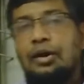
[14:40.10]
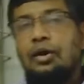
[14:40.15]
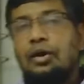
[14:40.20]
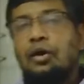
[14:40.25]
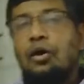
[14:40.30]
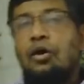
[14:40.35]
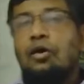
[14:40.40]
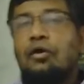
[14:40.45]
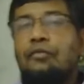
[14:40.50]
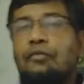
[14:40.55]

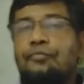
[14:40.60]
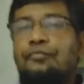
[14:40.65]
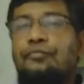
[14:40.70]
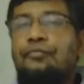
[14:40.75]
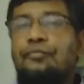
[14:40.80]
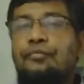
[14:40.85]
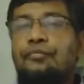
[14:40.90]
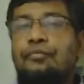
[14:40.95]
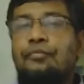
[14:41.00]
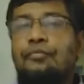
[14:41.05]
of
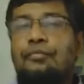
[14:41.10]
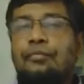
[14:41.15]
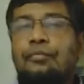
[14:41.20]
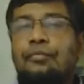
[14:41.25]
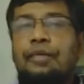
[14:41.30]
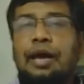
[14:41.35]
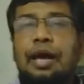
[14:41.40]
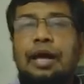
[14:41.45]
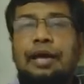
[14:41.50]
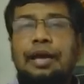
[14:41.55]

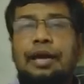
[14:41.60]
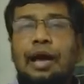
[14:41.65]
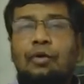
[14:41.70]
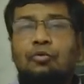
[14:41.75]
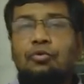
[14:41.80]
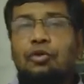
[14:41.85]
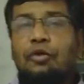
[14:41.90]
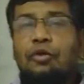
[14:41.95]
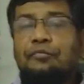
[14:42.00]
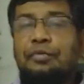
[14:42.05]
a
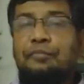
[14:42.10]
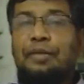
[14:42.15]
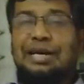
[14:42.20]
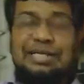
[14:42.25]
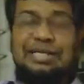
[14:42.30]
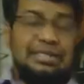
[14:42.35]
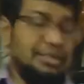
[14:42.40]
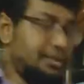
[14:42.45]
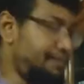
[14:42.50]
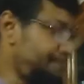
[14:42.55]
noun of a
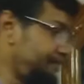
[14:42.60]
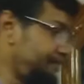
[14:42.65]
person.